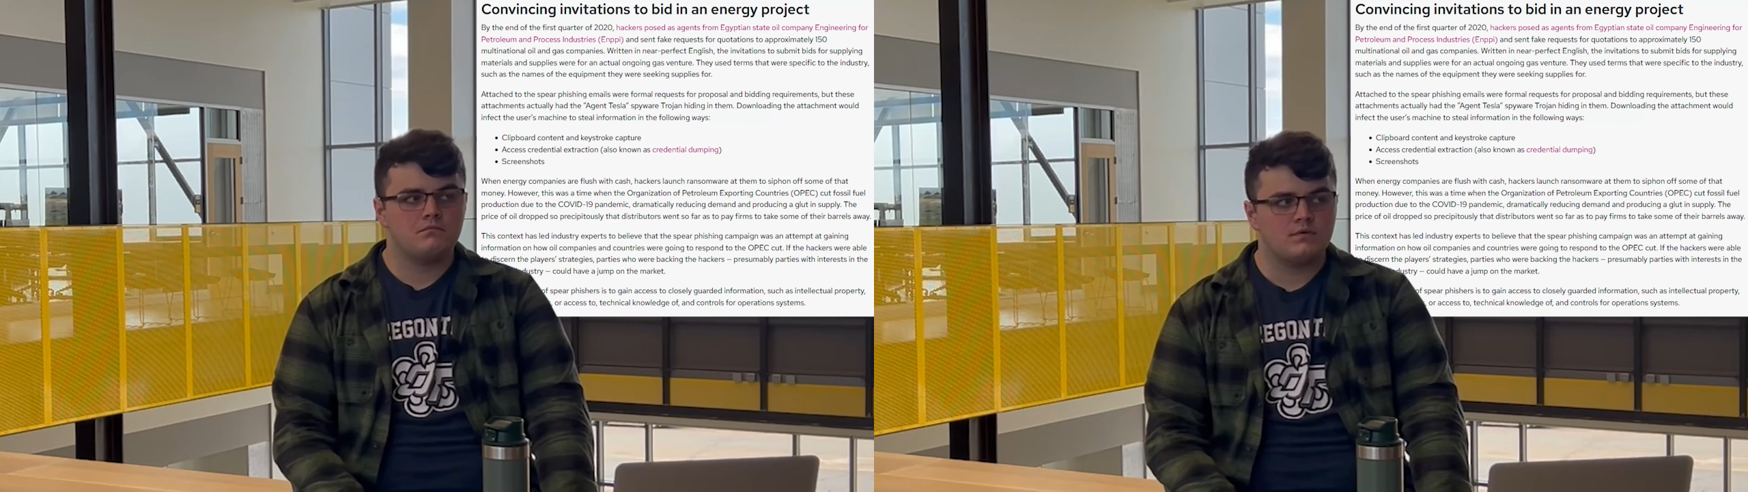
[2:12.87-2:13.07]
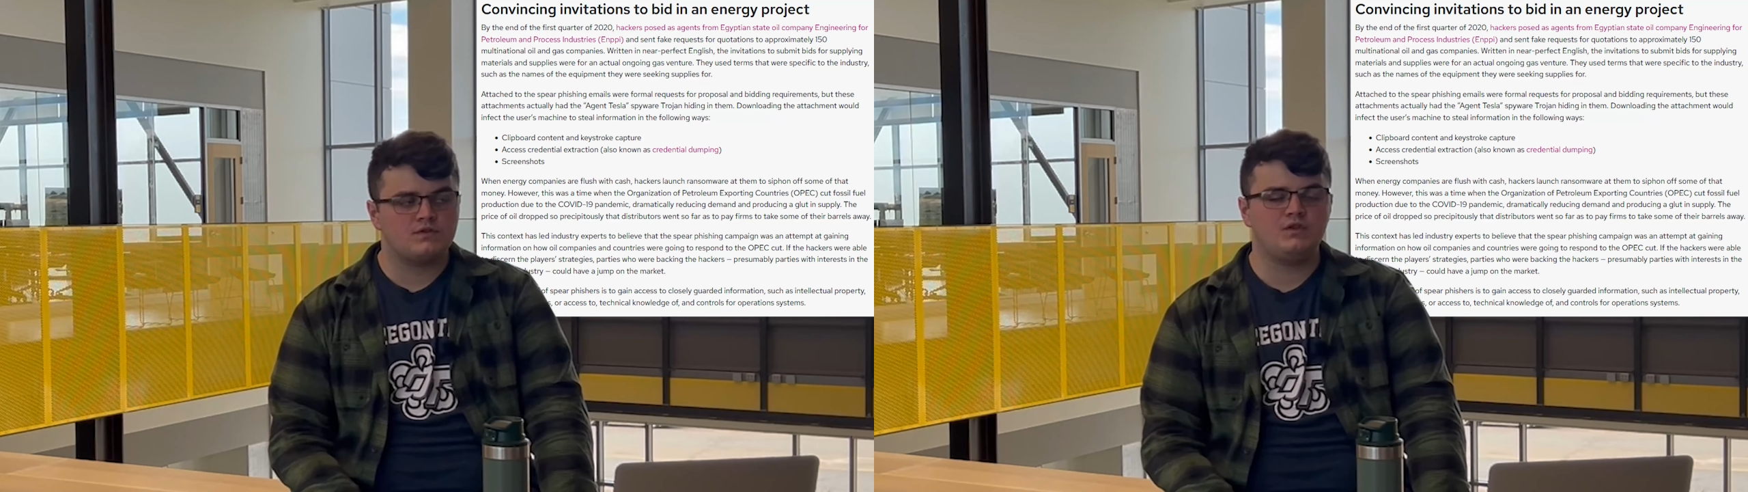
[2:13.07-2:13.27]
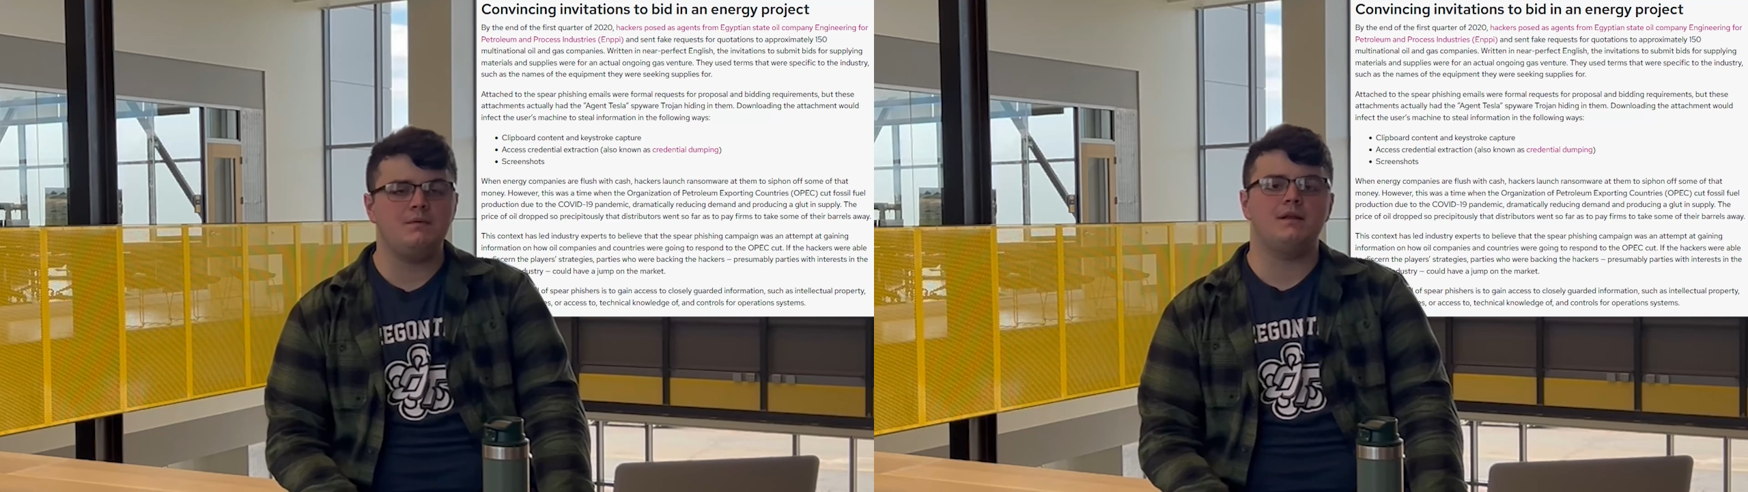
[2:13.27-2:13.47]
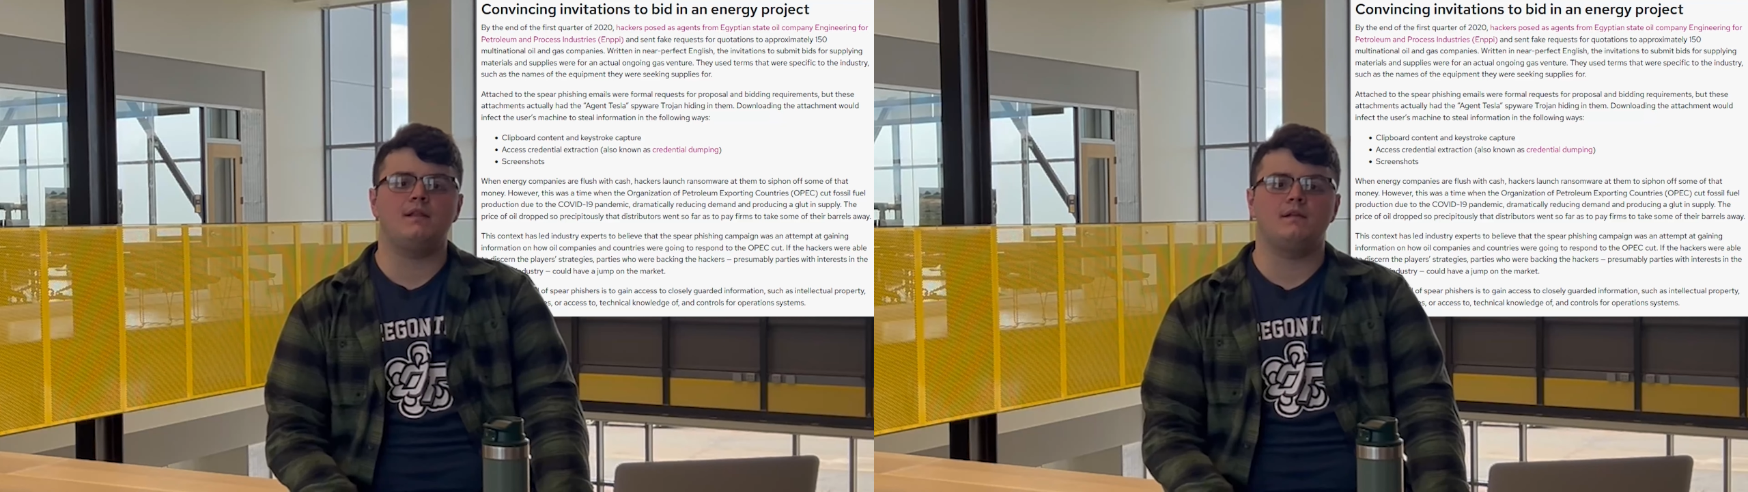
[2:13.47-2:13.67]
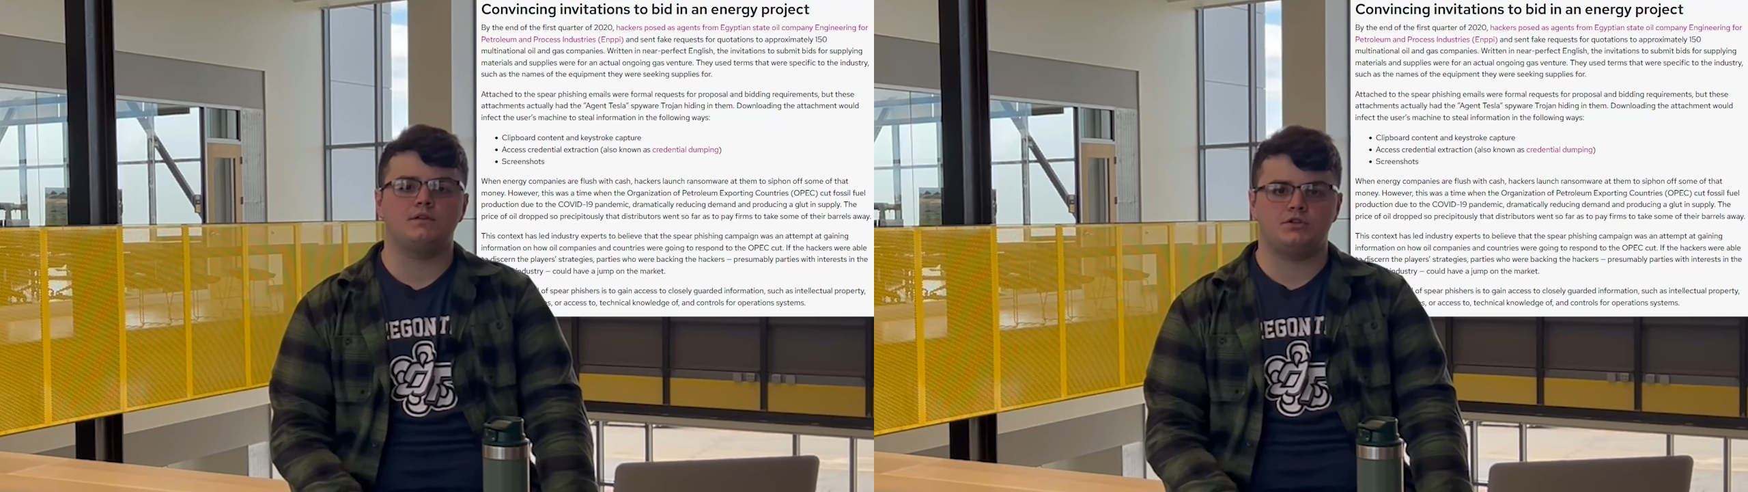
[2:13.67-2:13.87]

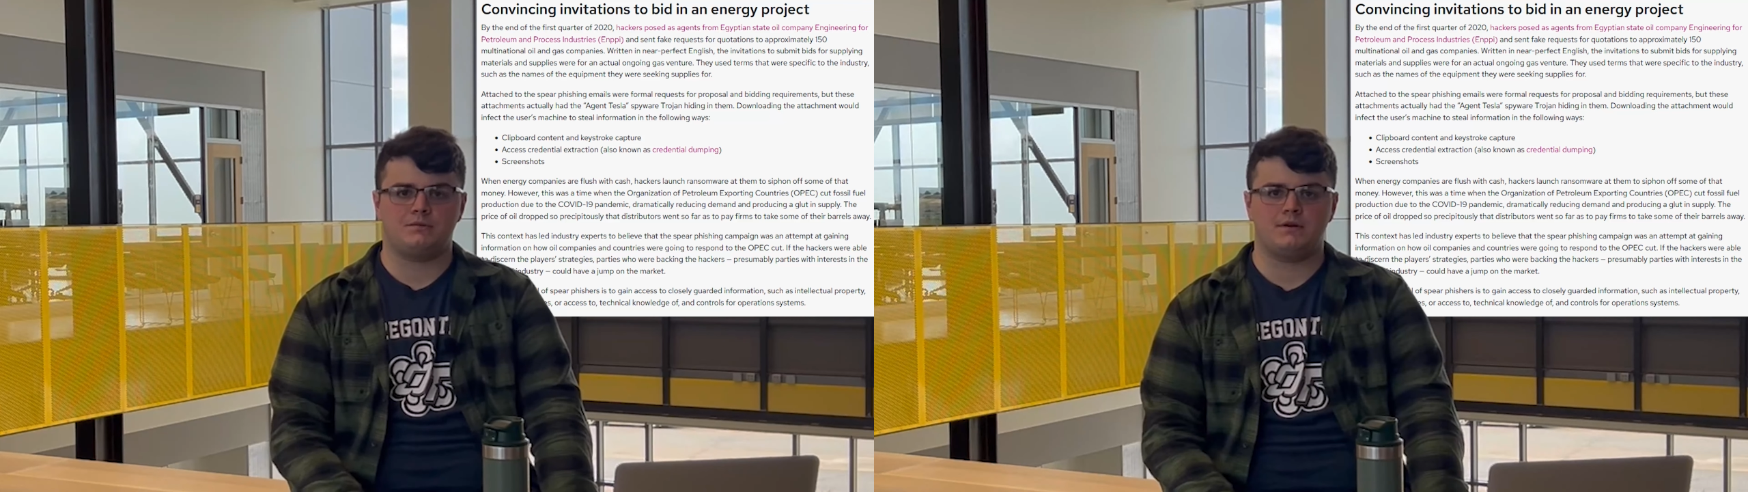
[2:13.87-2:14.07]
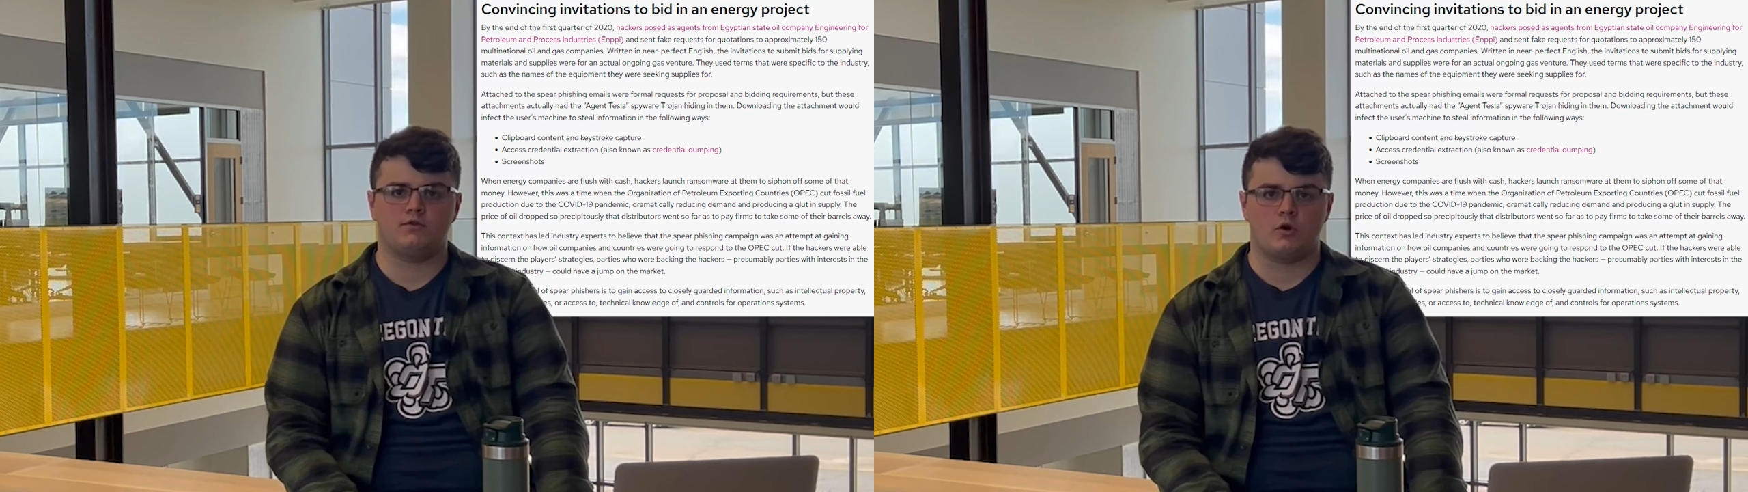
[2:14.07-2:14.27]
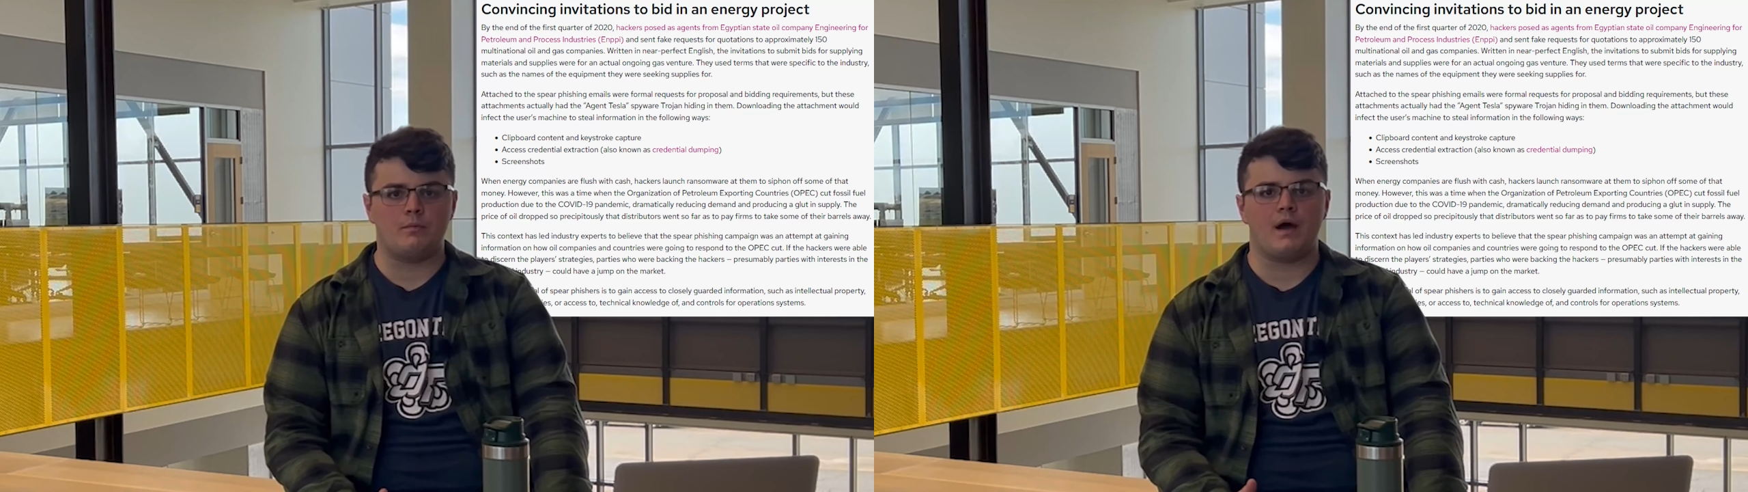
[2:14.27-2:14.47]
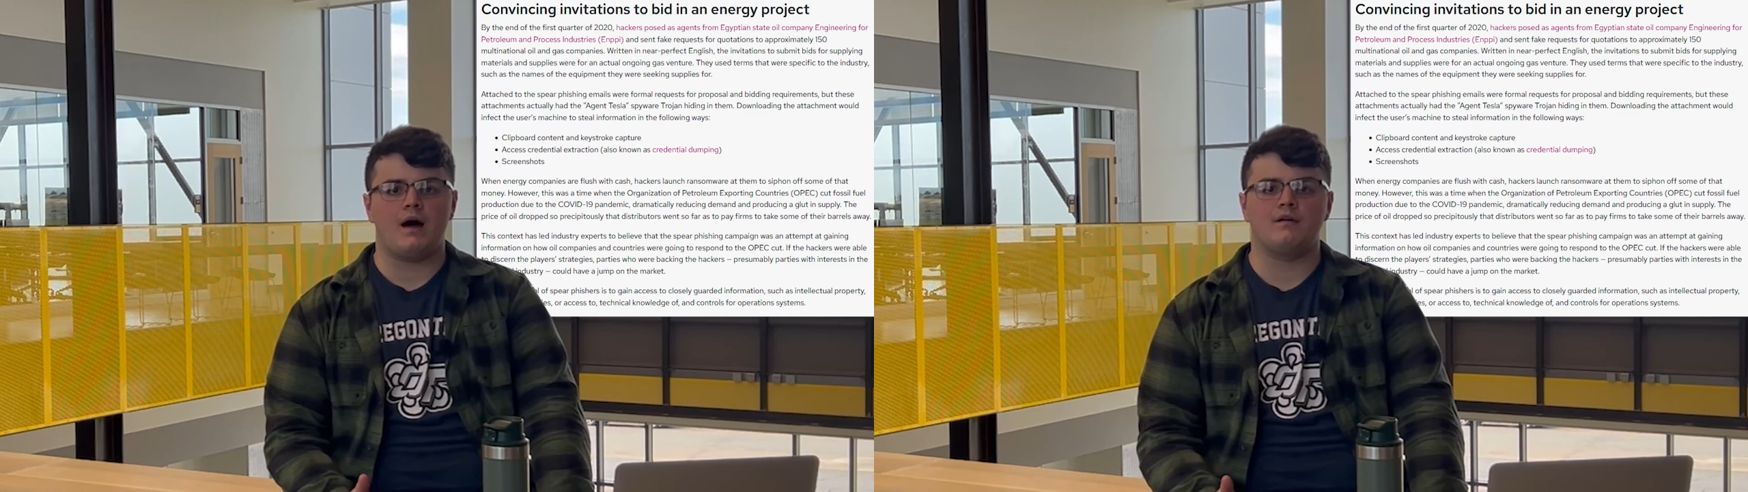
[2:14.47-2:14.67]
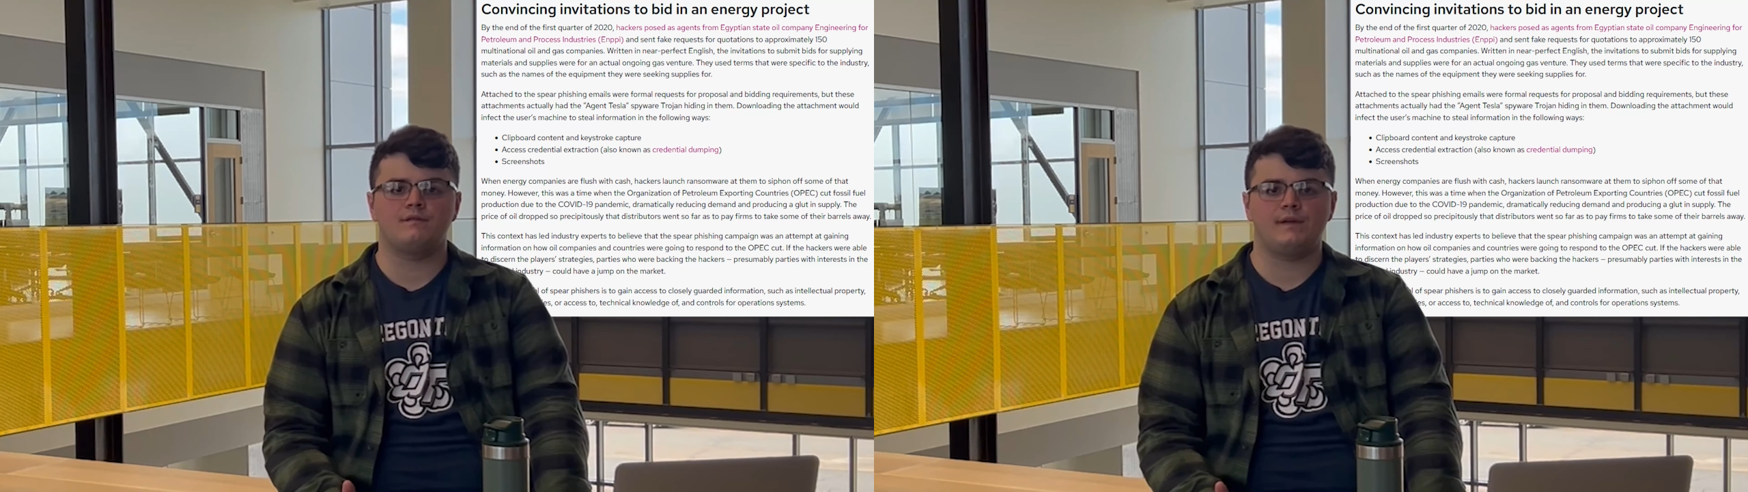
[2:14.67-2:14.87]
seemingly legitimate group of